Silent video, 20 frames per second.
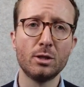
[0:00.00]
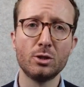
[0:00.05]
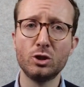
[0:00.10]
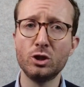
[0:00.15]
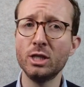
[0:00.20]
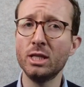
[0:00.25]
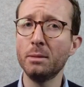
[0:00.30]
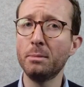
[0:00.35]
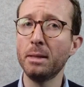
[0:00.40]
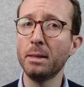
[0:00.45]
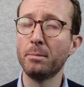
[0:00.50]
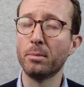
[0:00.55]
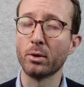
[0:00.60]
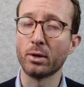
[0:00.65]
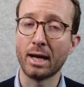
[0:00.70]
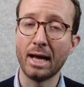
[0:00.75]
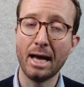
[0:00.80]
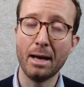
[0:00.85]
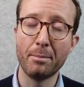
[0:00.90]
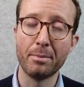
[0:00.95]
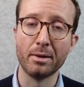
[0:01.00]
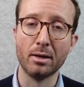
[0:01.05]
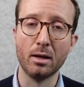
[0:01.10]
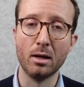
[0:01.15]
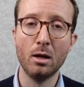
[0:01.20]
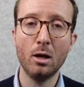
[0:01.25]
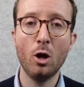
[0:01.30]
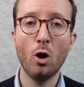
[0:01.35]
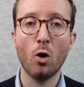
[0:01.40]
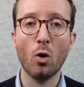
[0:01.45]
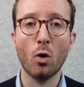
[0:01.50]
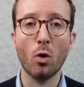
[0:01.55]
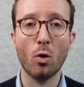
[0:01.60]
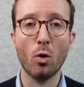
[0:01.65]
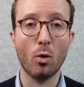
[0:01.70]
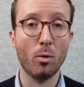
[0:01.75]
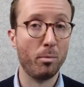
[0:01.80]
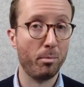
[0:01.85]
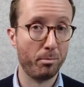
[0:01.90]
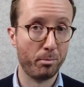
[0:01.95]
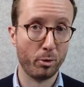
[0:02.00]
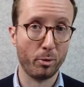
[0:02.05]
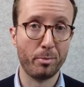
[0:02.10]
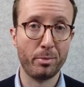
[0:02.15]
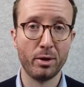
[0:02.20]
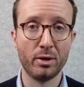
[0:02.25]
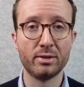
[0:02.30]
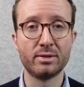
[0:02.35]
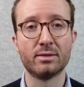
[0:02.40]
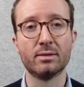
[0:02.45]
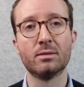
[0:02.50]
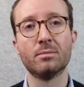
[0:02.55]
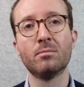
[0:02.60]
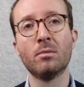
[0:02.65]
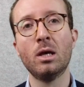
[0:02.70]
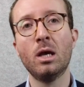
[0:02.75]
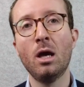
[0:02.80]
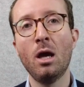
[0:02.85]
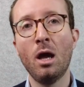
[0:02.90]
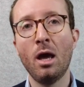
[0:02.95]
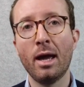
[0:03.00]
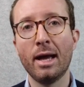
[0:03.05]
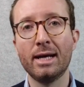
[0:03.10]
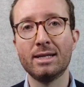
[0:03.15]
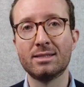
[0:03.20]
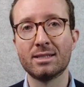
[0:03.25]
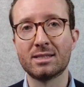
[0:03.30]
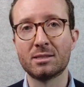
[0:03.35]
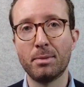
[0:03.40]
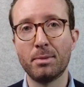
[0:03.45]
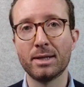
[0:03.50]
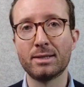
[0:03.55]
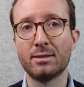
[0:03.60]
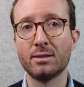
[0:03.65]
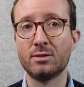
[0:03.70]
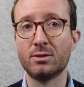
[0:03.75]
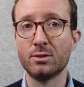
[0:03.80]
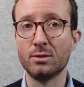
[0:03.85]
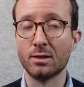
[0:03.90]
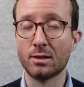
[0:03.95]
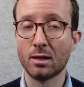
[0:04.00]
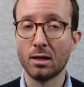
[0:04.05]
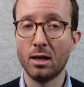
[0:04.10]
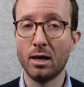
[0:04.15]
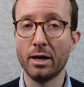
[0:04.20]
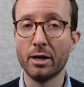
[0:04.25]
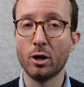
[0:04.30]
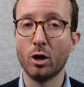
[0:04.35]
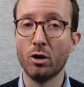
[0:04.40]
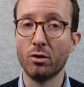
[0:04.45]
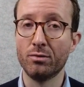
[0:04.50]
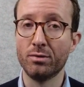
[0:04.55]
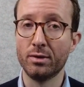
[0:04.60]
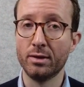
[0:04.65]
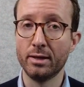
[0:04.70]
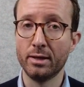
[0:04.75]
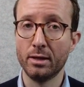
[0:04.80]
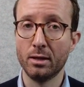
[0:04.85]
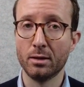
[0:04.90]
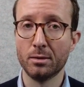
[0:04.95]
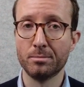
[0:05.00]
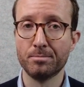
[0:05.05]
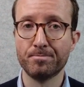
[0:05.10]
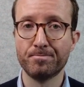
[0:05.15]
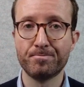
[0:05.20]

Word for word: GDP per capita or per person is expected to decline over the year.